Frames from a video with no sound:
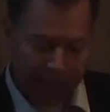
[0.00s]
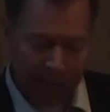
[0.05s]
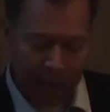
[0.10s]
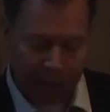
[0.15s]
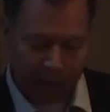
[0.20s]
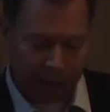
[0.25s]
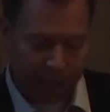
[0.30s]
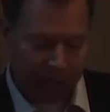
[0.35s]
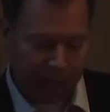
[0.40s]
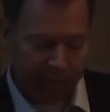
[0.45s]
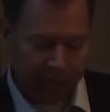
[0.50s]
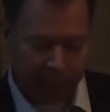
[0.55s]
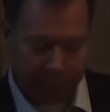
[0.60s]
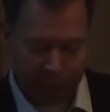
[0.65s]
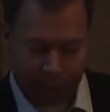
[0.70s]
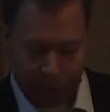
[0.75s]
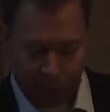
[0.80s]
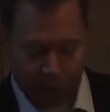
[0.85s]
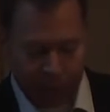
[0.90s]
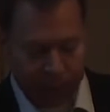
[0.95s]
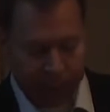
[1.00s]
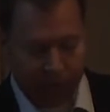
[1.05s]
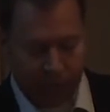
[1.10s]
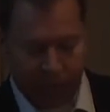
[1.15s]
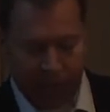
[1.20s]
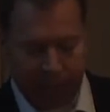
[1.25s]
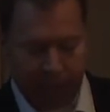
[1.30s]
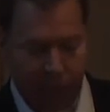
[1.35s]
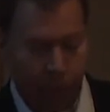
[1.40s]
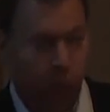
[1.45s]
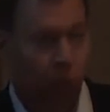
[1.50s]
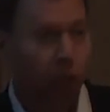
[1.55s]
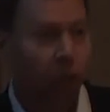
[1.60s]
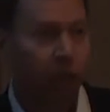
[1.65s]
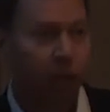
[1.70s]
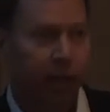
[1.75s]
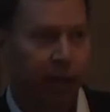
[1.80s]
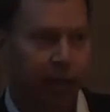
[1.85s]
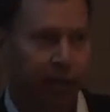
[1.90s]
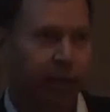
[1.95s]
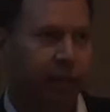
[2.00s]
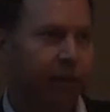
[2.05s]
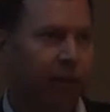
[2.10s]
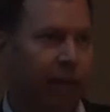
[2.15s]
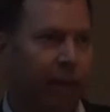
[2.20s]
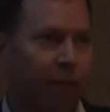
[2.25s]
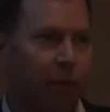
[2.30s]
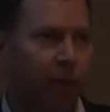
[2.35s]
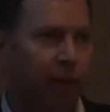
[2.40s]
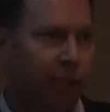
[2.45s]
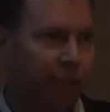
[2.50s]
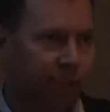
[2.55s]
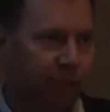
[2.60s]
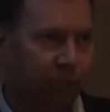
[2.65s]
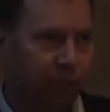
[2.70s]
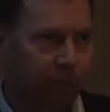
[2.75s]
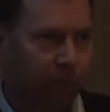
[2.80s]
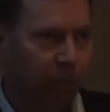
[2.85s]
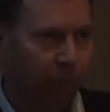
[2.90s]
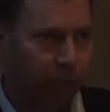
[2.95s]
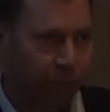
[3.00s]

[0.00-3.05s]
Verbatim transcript: at the outset, but with time and work and collaboration from